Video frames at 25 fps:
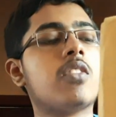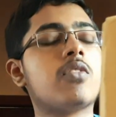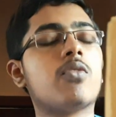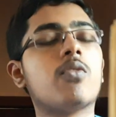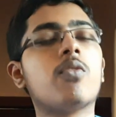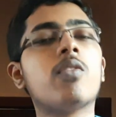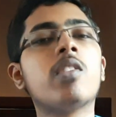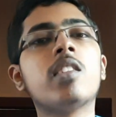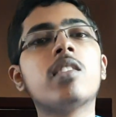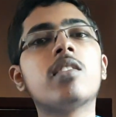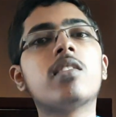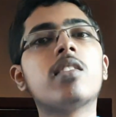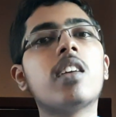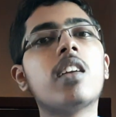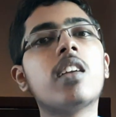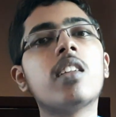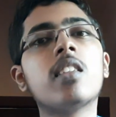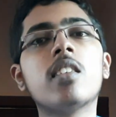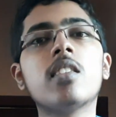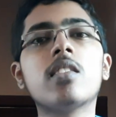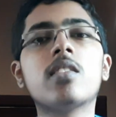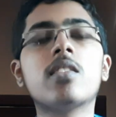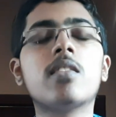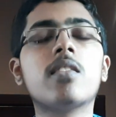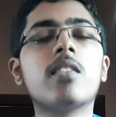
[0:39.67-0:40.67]
So inside
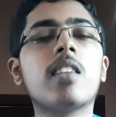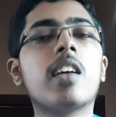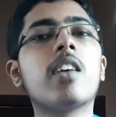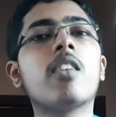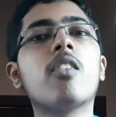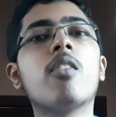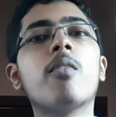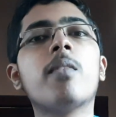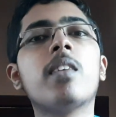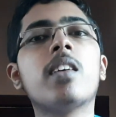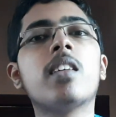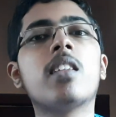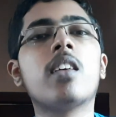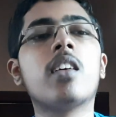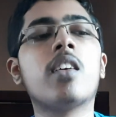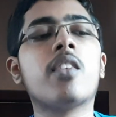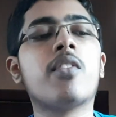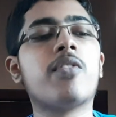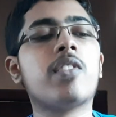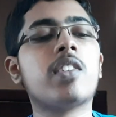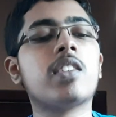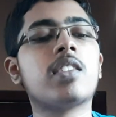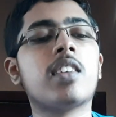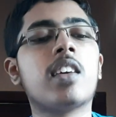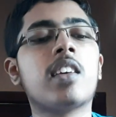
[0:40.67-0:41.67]
this there will be the
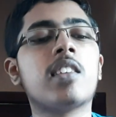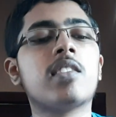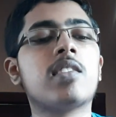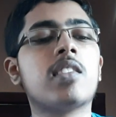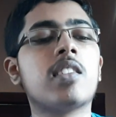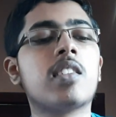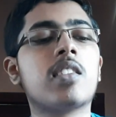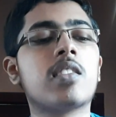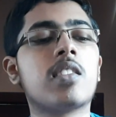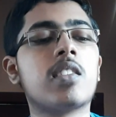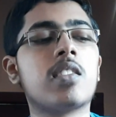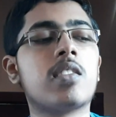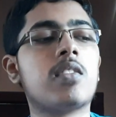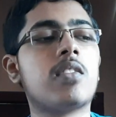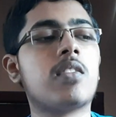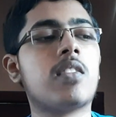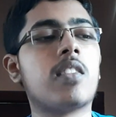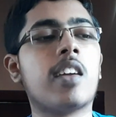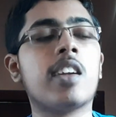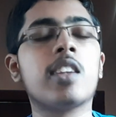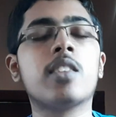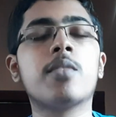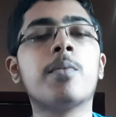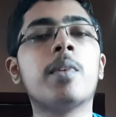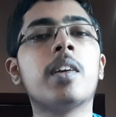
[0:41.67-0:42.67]
FS-i6S
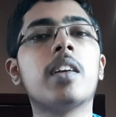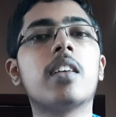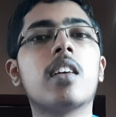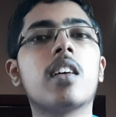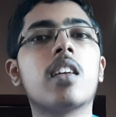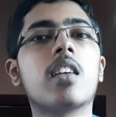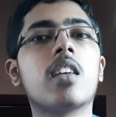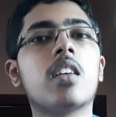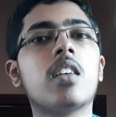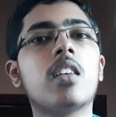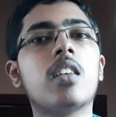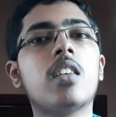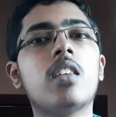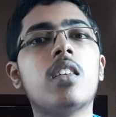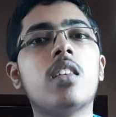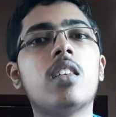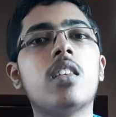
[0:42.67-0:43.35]
transmitter.